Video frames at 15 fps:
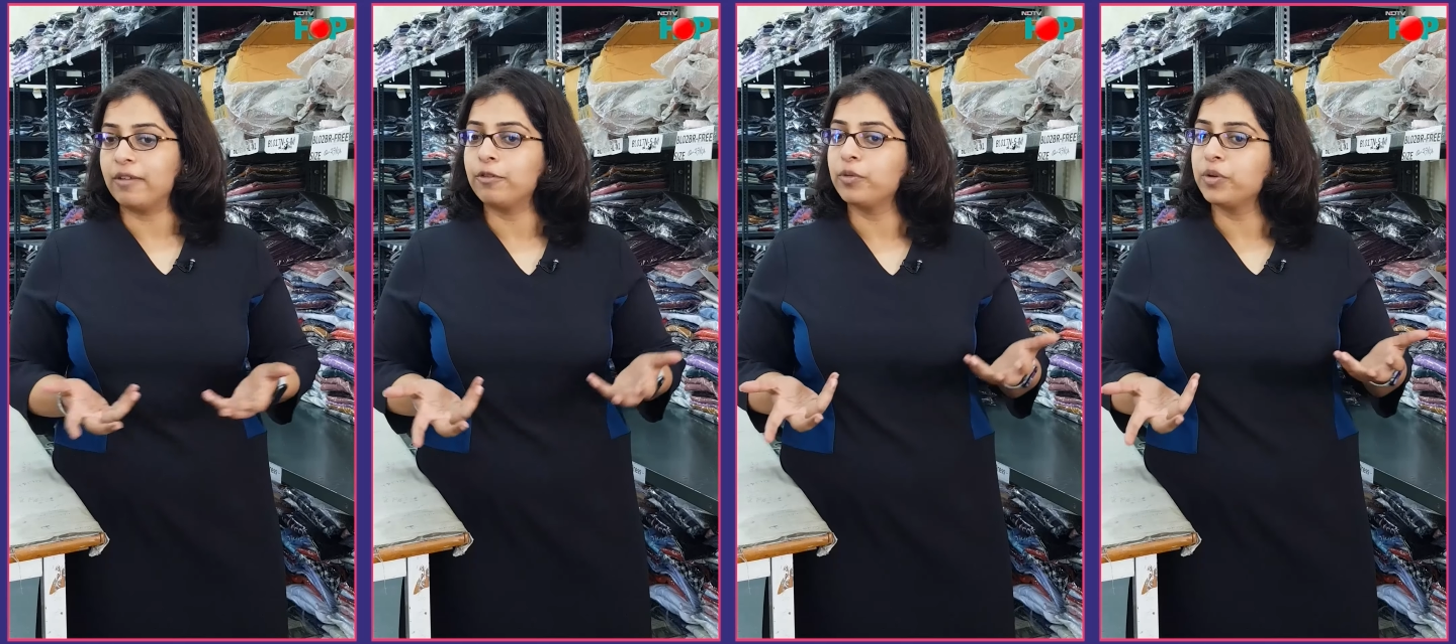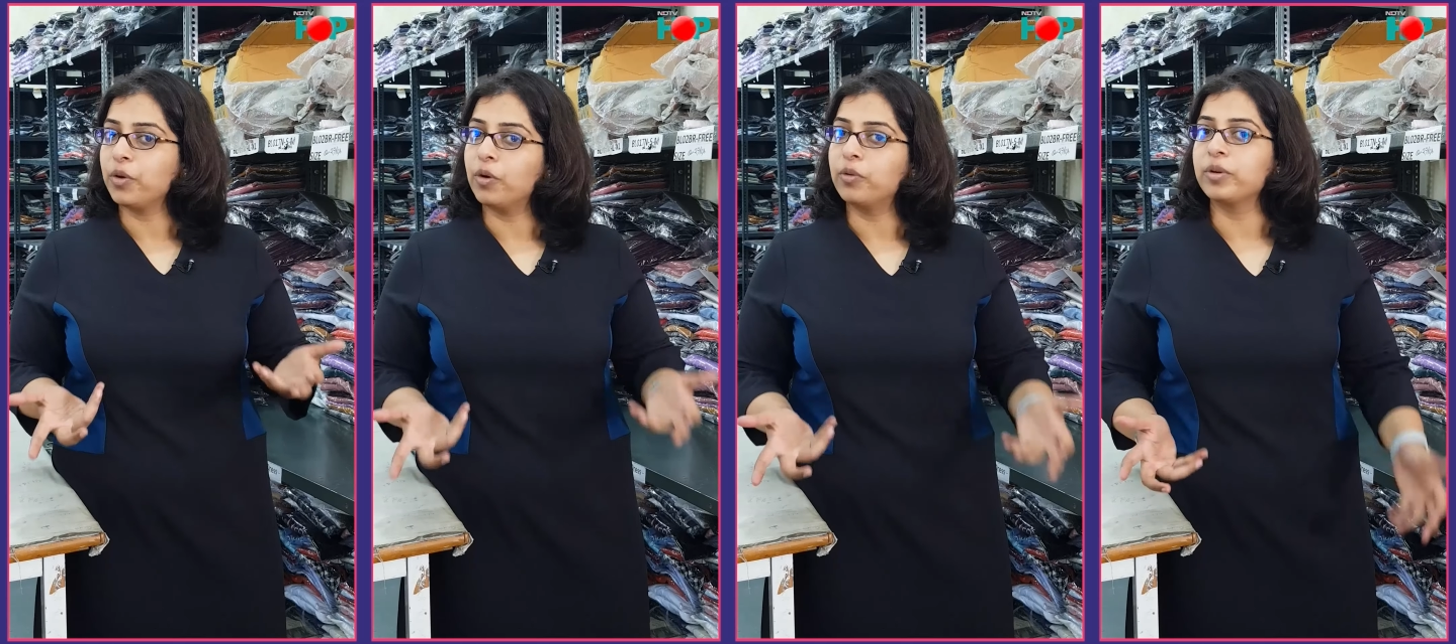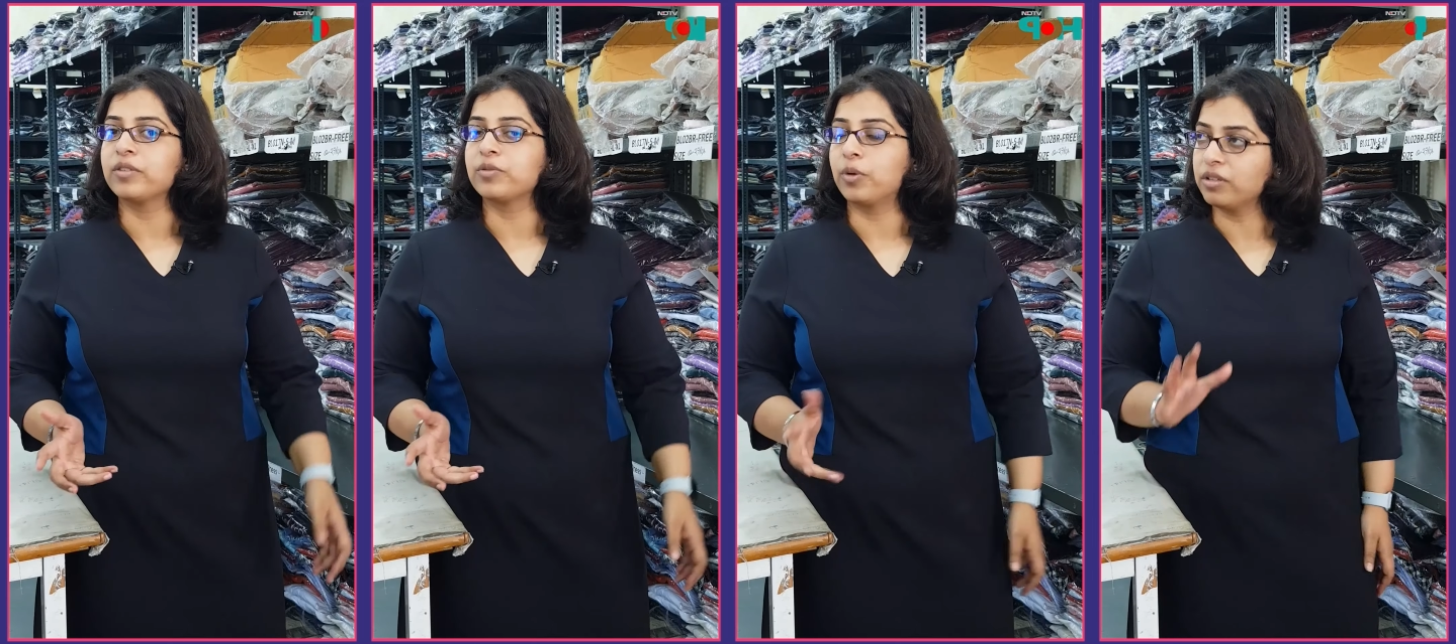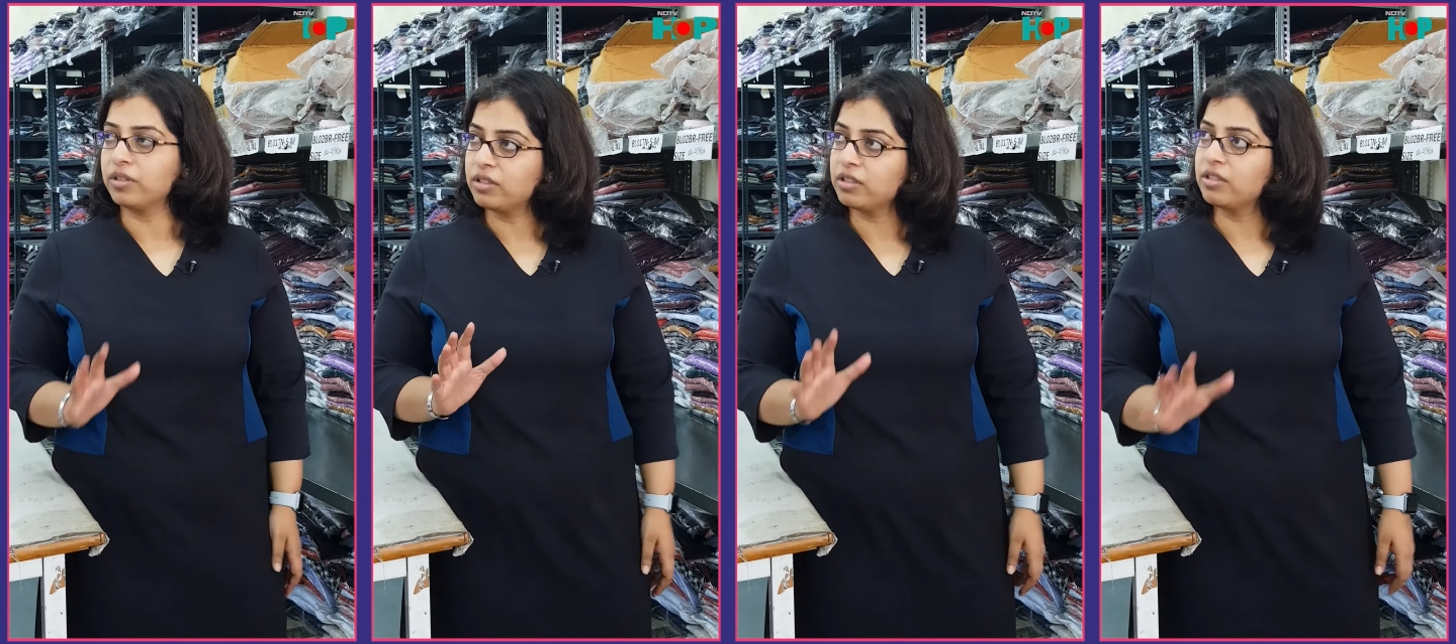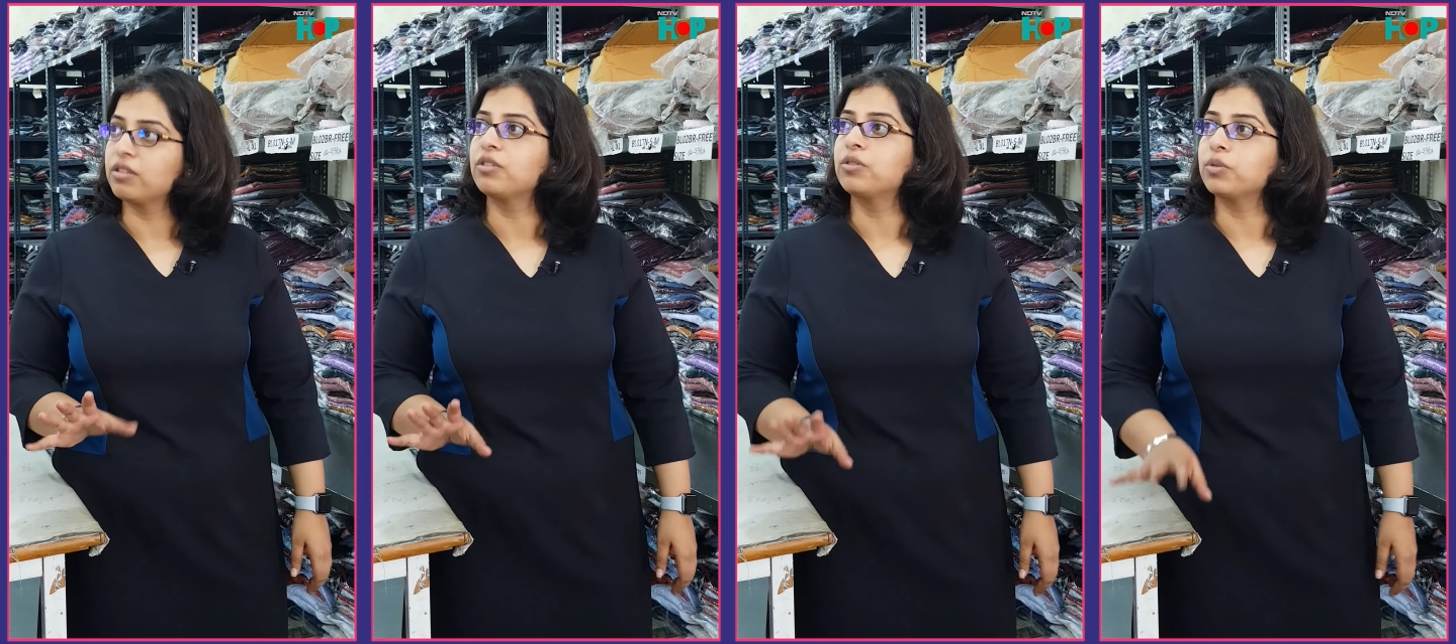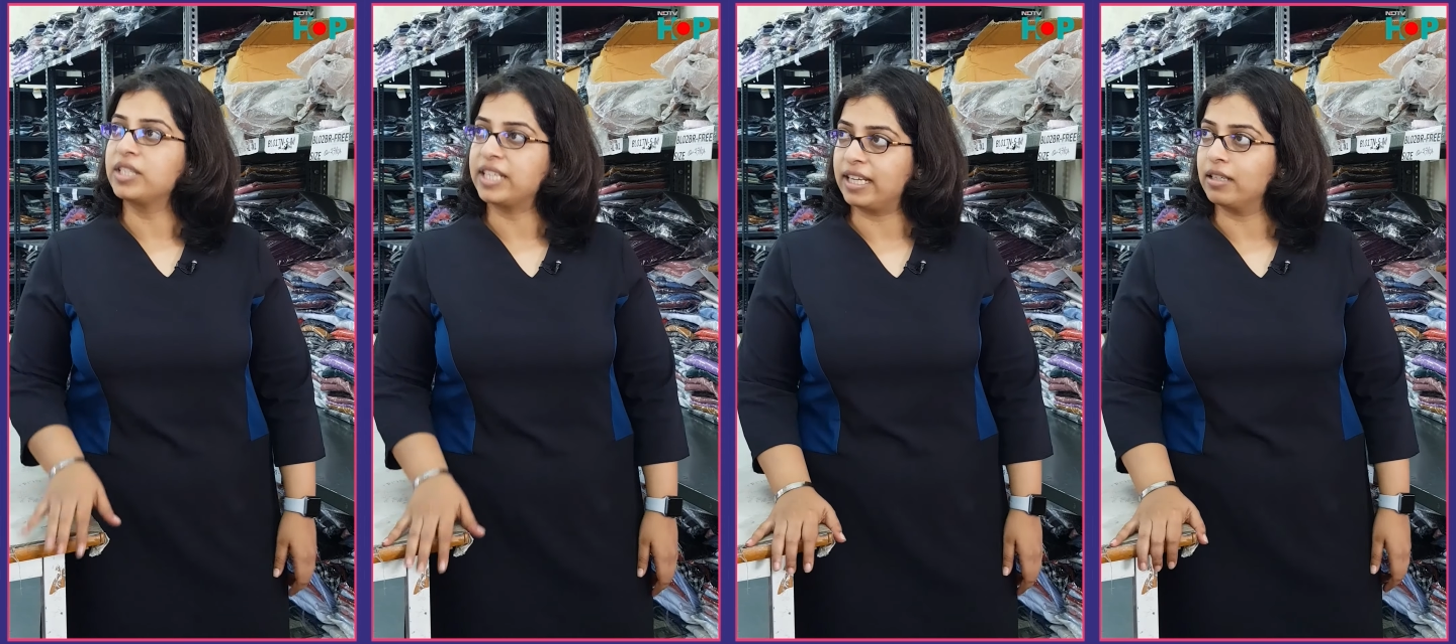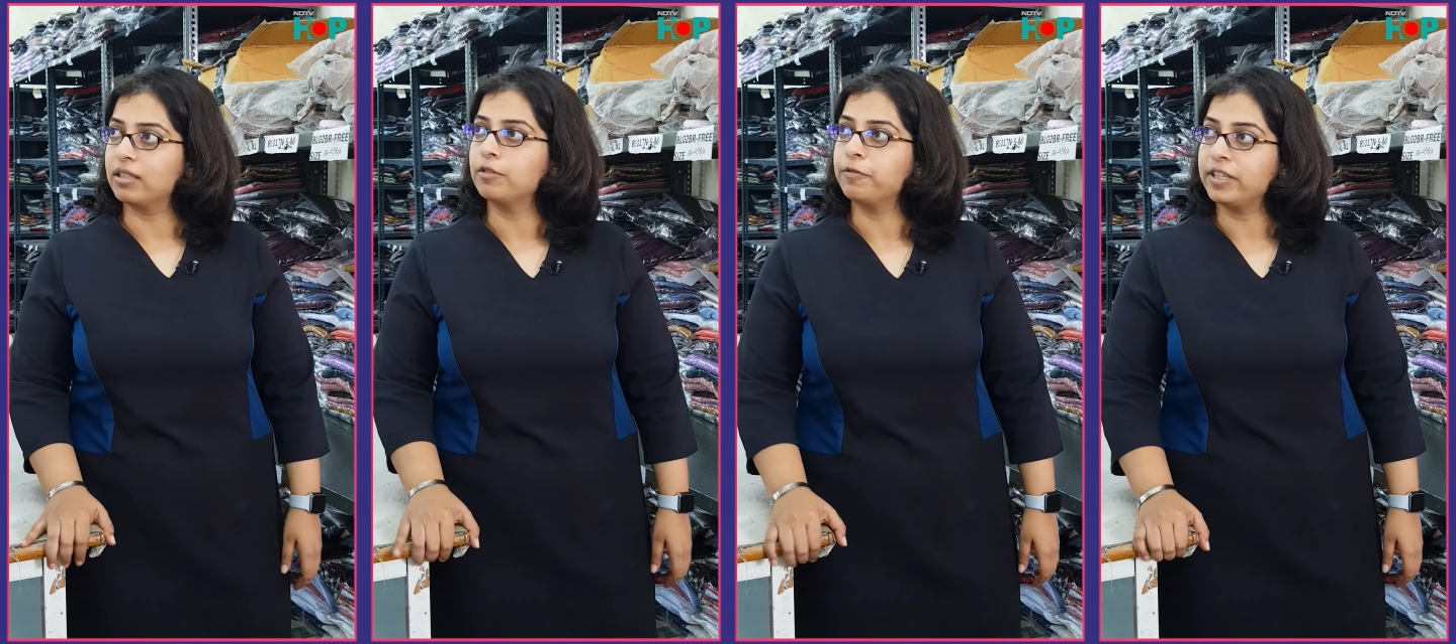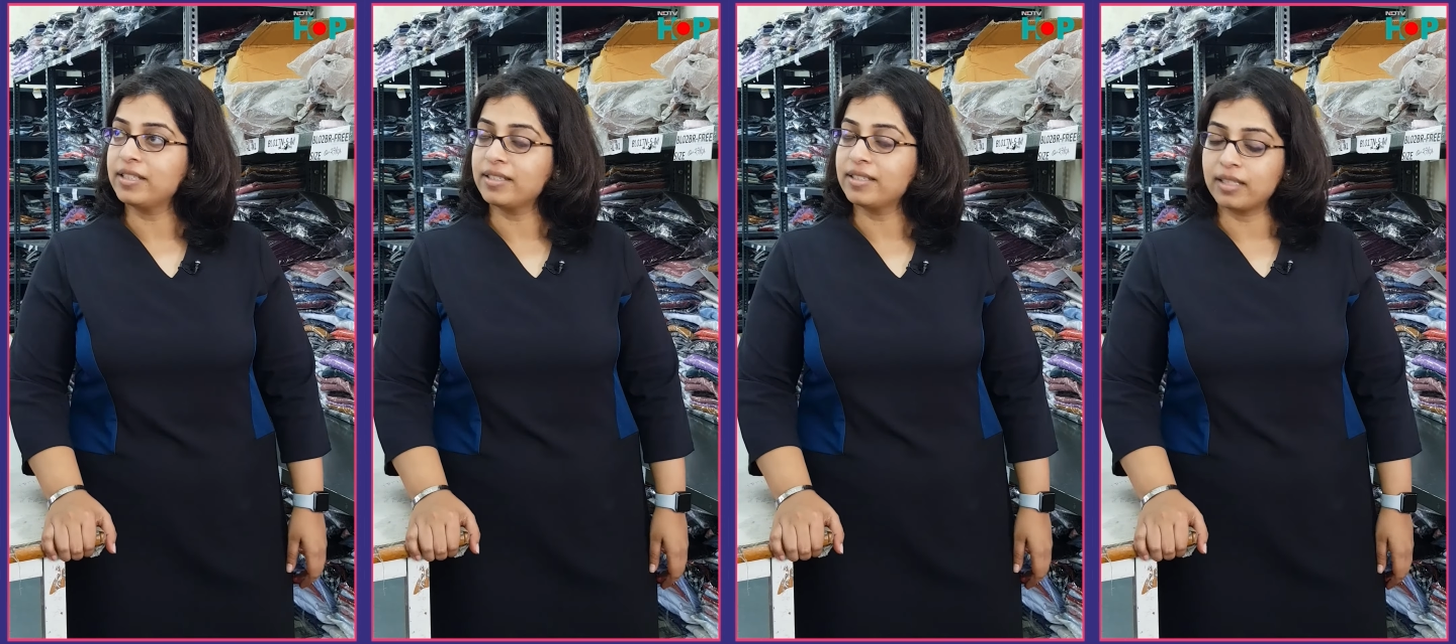we always wanted to do tailored
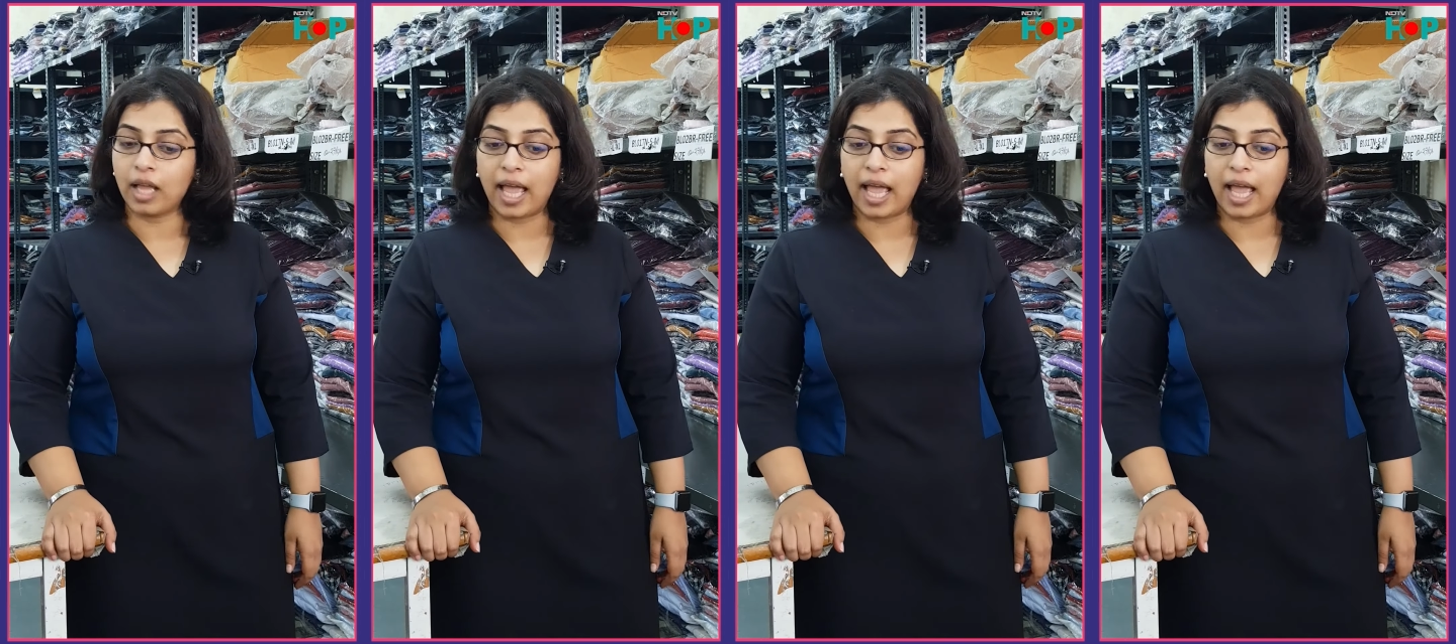fits.